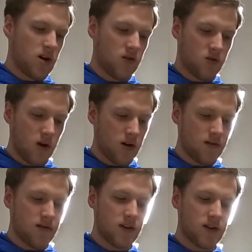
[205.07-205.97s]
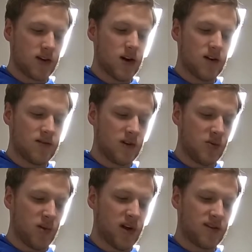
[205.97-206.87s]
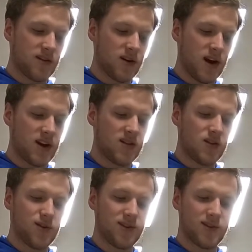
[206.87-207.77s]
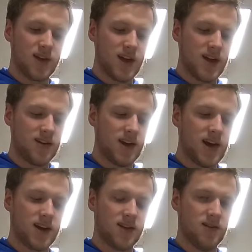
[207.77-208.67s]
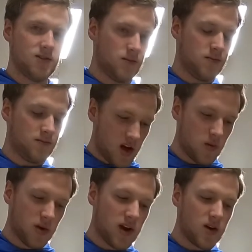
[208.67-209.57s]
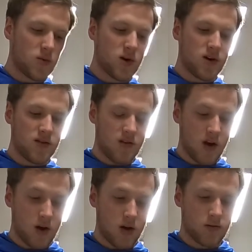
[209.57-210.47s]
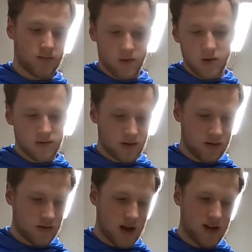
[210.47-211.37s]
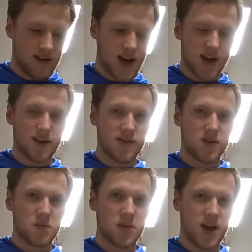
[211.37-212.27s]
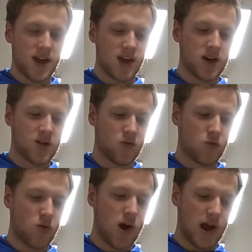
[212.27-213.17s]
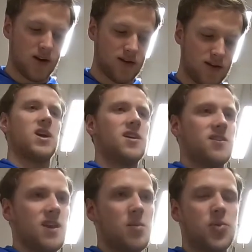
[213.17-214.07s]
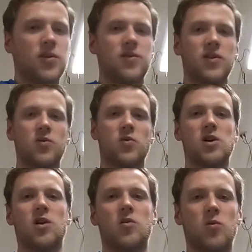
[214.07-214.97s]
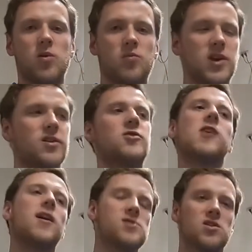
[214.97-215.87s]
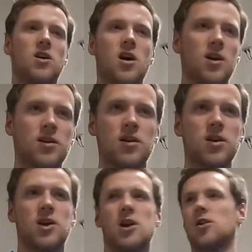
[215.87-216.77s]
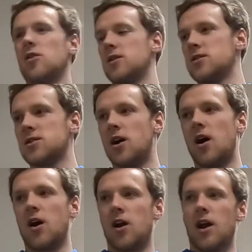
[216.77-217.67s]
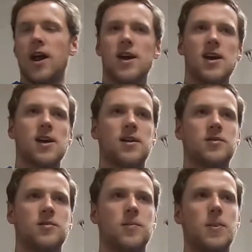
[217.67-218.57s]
A strong feeling of displeasure and usually antagonism. And related words are, well, antagonism and rage. An example of this one would be you're driving along, you're in your car, and